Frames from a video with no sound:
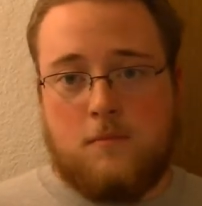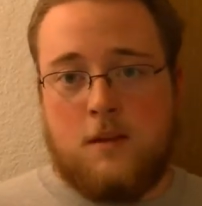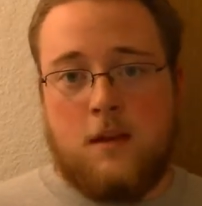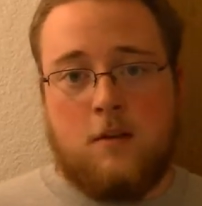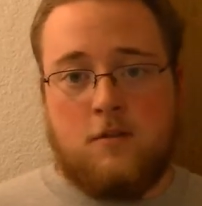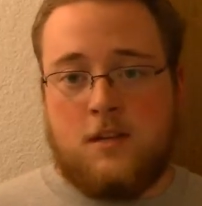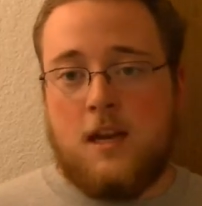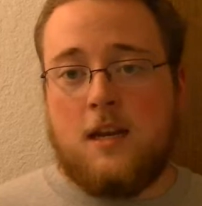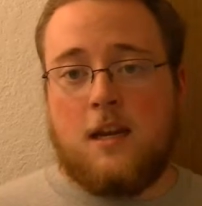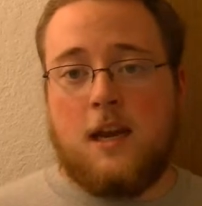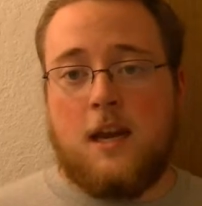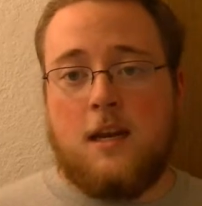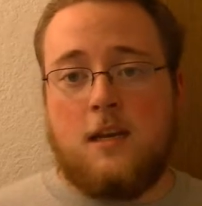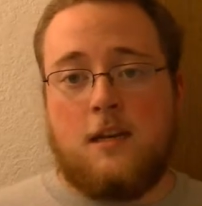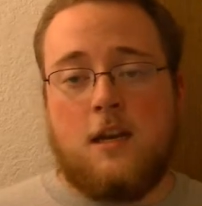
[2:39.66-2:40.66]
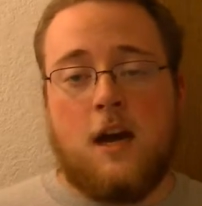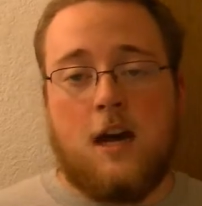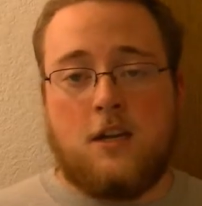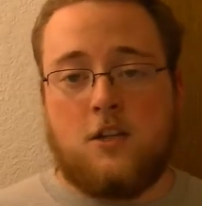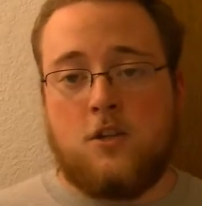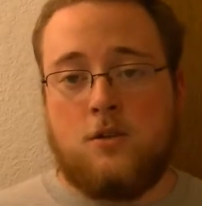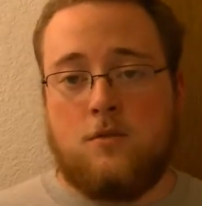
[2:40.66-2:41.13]
you know, dedicated
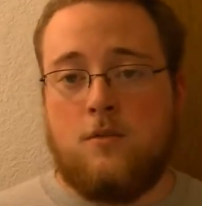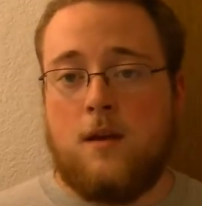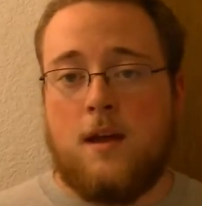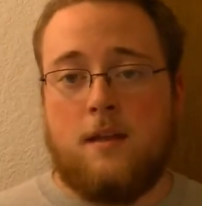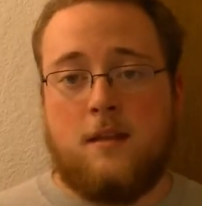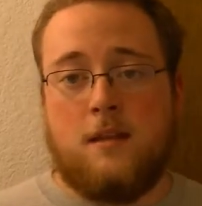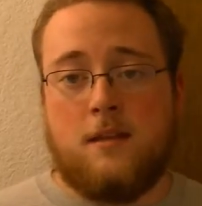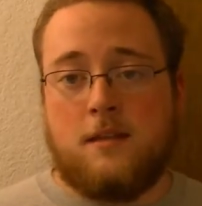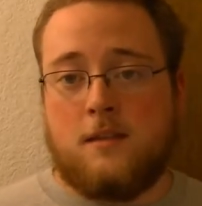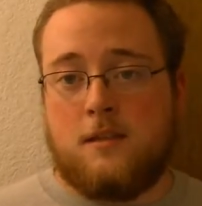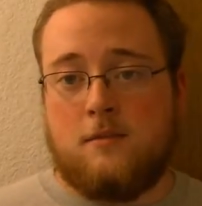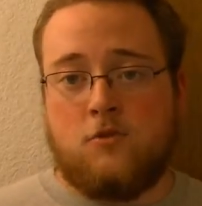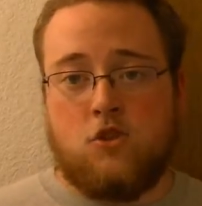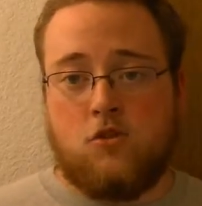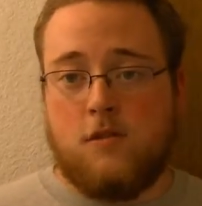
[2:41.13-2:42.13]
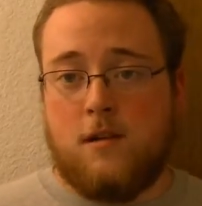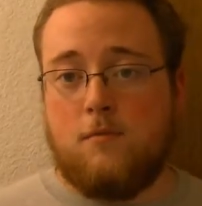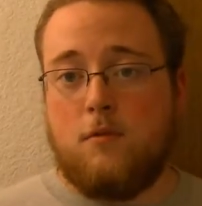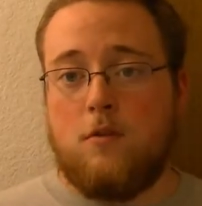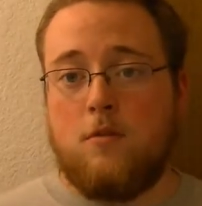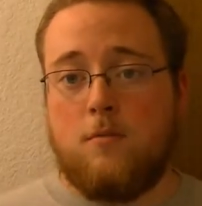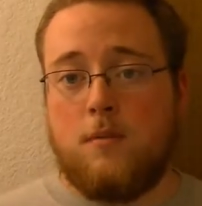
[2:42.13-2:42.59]
not to this
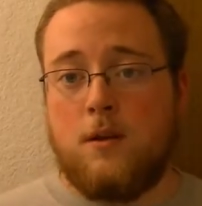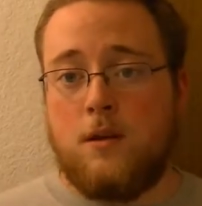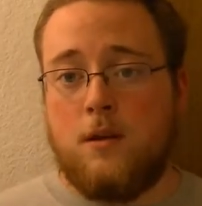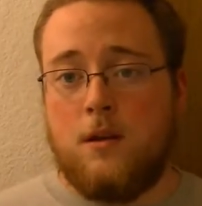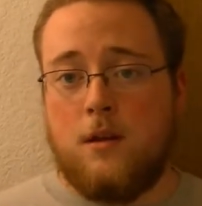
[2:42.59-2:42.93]
jury room.